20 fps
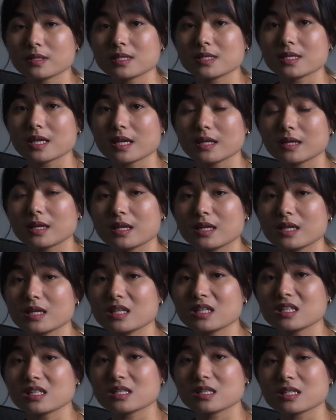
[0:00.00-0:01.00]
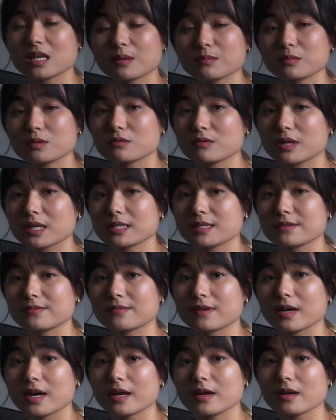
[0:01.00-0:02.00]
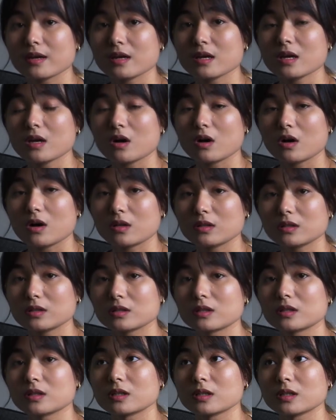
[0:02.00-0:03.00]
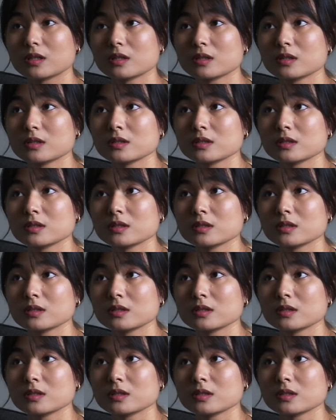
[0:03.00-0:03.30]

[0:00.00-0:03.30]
saying that he needs time to rectify all the